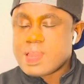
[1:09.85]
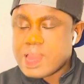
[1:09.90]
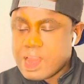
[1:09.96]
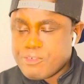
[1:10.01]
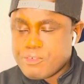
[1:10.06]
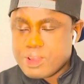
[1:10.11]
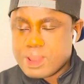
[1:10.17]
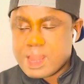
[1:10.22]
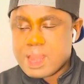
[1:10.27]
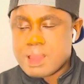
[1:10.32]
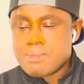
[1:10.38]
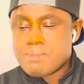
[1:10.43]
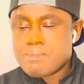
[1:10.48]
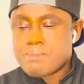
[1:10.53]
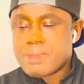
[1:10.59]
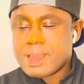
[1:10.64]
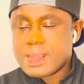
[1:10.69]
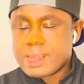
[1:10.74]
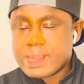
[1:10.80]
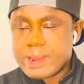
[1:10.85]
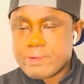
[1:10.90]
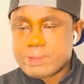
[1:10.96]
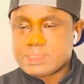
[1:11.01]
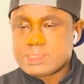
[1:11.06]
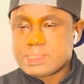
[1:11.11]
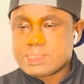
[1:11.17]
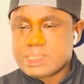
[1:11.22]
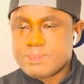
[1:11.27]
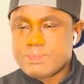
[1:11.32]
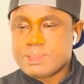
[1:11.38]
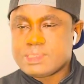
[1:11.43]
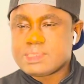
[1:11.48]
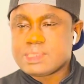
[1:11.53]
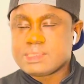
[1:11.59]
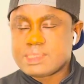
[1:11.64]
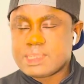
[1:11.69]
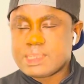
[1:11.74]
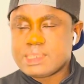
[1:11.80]
Africa, my heritage TV is
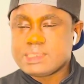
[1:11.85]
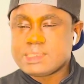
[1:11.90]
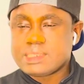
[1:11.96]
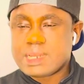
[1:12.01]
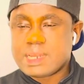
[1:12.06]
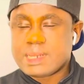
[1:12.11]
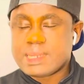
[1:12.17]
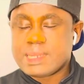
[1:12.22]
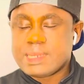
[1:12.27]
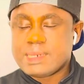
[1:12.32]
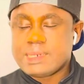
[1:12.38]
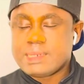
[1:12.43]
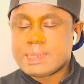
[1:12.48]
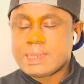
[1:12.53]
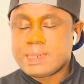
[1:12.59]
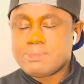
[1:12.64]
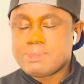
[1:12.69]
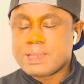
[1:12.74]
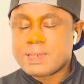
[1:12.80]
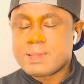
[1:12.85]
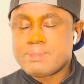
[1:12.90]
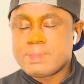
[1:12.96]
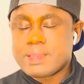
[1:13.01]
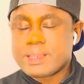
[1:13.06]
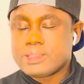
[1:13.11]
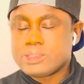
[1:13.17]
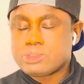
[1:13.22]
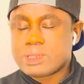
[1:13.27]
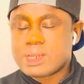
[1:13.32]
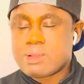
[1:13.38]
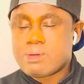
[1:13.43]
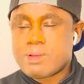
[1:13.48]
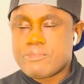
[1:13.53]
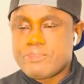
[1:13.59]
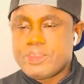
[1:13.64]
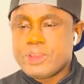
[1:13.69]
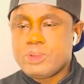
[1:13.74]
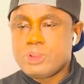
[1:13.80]
intentionally and deliberately making sure that our
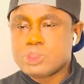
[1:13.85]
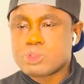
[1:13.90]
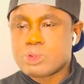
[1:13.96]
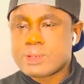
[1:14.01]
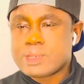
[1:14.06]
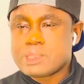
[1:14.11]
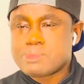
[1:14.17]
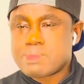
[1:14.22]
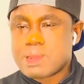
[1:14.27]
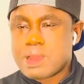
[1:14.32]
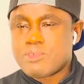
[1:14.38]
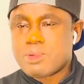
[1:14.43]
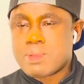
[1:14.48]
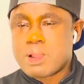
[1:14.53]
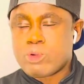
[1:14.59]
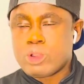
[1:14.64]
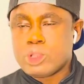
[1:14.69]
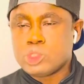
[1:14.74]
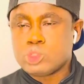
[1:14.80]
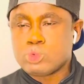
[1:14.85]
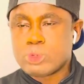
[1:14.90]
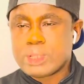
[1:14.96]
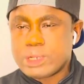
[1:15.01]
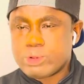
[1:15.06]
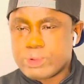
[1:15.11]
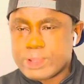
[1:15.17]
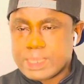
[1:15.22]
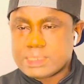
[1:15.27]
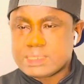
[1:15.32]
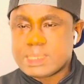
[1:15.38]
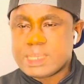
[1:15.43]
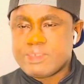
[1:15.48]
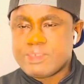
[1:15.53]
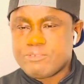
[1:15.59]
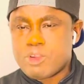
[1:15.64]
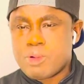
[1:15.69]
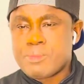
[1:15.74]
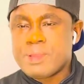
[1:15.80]
videos on this platform are going to educate,
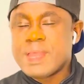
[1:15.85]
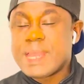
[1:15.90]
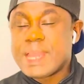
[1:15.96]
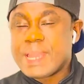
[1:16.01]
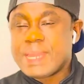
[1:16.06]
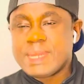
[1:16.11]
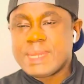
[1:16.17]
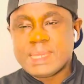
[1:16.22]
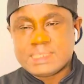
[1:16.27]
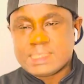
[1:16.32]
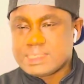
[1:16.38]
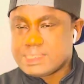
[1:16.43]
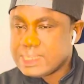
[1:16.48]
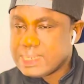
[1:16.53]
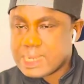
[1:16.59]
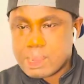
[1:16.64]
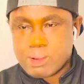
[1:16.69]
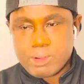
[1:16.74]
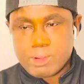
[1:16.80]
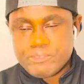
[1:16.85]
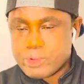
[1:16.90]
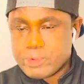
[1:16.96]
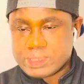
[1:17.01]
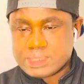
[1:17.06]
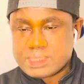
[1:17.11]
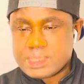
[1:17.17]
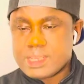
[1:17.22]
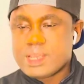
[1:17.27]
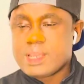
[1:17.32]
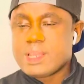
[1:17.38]
inform, and entertain our viewers.